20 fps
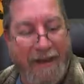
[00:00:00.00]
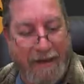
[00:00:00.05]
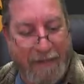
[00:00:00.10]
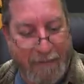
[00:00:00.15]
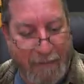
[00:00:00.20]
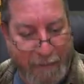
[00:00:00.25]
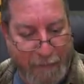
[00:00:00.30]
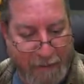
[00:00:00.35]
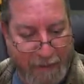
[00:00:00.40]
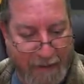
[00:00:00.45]

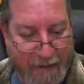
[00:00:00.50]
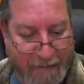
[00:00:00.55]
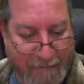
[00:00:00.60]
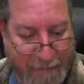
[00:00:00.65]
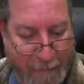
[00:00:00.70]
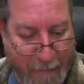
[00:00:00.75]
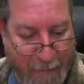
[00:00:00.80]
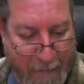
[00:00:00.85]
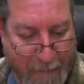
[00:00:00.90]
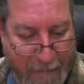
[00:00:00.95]
well, we're going to have
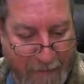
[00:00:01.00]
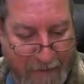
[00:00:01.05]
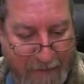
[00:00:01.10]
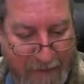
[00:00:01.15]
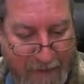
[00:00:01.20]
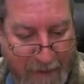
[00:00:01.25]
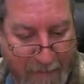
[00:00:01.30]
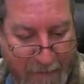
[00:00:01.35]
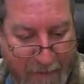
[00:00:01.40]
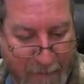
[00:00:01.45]
to wrap
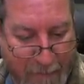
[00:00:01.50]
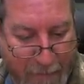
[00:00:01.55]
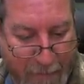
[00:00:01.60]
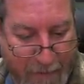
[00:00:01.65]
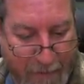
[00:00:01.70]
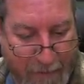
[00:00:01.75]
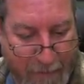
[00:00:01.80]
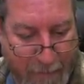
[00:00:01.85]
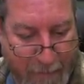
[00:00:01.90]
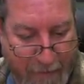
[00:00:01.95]
this up here
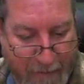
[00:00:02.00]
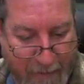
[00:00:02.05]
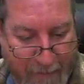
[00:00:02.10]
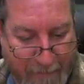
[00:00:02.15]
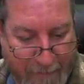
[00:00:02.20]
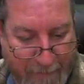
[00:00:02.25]
pretty quick.